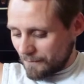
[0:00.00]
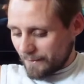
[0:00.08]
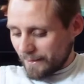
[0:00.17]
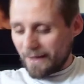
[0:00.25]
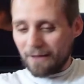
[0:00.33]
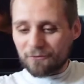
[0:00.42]

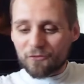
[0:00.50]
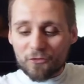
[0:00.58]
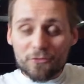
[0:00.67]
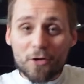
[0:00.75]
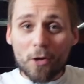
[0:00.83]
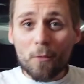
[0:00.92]
Okay, I
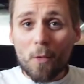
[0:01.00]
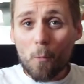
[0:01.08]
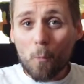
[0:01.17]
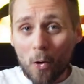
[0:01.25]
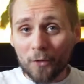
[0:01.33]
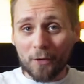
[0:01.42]
do know
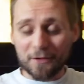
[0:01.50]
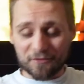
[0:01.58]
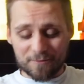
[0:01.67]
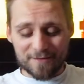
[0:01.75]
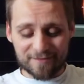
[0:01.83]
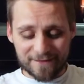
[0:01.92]
one
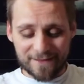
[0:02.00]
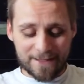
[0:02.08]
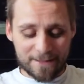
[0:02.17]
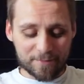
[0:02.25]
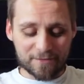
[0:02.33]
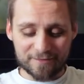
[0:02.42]
item that's in
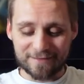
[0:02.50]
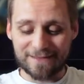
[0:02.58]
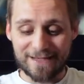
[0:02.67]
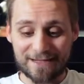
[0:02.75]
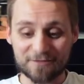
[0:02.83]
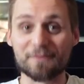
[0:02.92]
here because he
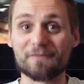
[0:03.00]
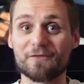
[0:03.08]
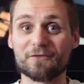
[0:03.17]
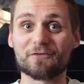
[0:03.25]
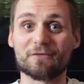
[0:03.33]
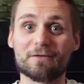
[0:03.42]
did ask me for
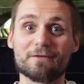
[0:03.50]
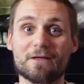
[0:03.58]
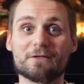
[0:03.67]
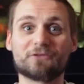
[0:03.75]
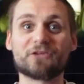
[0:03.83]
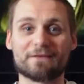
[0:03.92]
the
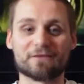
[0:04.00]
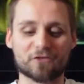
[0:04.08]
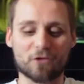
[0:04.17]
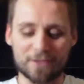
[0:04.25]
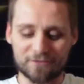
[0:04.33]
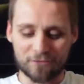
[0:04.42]
uh,
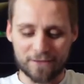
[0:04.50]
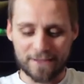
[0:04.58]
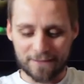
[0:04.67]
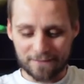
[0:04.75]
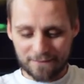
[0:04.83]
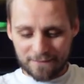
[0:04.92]
size on
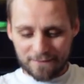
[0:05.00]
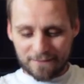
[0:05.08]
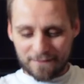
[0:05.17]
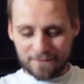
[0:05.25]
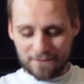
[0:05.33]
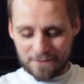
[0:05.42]
it,
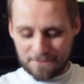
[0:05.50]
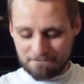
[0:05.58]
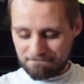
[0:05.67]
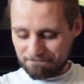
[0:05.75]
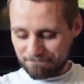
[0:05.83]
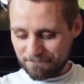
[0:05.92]
and um,
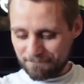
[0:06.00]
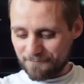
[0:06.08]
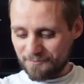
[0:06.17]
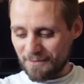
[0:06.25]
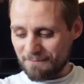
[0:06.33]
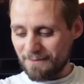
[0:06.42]

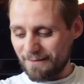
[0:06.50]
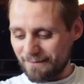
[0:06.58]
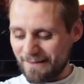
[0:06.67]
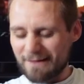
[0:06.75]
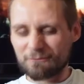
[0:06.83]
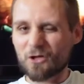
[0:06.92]
so
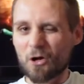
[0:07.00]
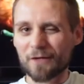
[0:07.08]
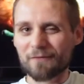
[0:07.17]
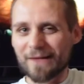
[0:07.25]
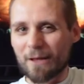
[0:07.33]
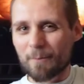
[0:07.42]
it was
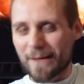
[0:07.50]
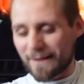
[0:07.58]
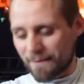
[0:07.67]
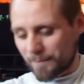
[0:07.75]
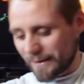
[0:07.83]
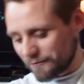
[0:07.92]
kind of a little bit
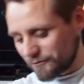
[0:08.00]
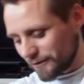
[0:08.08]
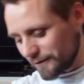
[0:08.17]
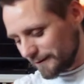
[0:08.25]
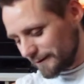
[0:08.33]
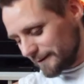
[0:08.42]
in the
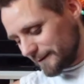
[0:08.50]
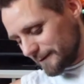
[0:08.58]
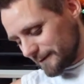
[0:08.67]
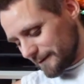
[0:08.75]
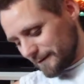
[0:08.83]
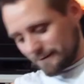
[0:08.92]
picture.
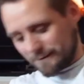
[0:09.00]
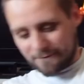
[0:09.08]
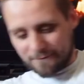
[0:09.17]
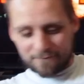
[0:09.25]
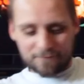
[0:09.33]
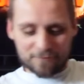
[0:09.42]

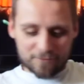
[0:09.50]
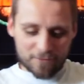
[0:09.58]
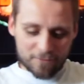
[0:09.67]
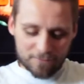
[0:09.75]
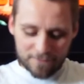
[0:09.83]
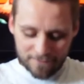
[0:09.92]
So
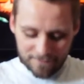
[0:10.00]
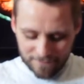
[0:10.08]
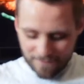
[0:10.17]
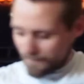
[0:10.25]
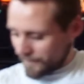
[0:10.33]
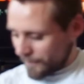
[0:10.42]

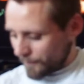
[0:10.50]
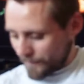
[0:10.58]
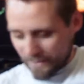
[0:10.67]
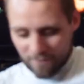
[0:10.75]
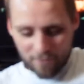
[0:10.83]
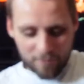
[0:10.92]
here we are.
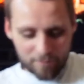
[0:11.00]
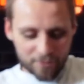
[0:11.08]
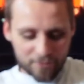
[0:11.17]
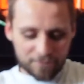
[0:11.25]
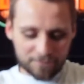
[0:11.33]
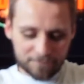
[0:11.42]
We are
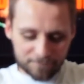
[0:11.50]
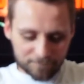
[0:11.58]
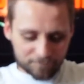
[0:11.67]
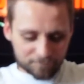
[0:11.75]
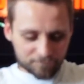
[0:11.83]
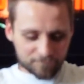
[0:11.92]
open.
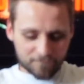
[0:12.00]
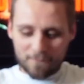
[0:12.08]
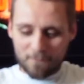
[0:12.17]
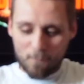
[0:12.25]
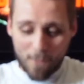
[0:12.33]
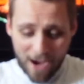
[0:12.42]

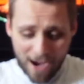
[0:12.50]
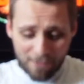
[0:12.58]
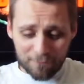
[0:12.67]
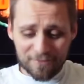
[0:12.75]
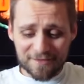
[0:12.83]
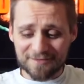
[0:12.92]

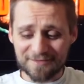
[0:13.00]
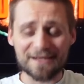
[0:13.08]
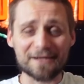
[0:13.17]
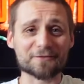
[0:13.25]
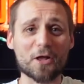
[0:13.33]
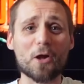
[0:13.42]
Wow, this
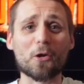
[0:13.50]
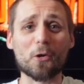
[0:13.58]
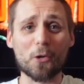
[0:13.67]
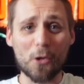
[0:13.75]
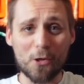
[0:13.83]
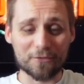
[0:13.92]
has a
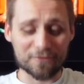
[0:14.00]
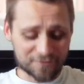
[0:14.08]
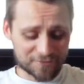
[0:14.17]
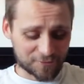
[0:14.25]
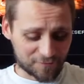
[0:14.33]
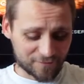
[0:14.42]
lot of
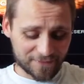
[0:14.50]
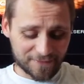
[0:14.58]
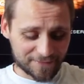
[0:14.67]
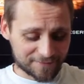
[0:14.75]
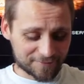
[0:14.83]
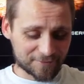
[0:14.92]
stuff in
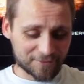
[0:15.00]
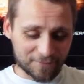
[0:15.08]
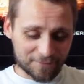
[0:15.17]
it. So